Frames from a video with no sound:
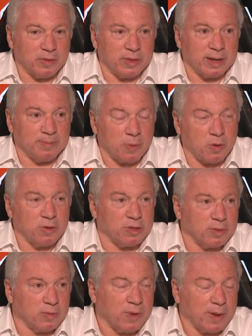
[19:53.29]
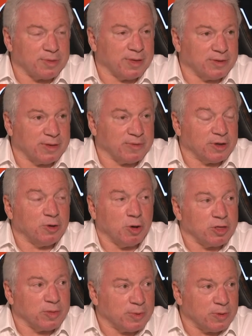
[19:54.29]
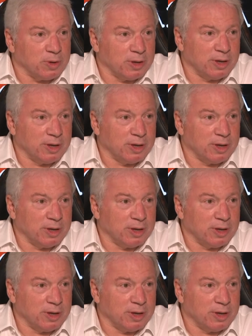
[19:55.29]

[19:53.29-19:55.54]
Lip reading: the borrower's representatives are knowledgeable.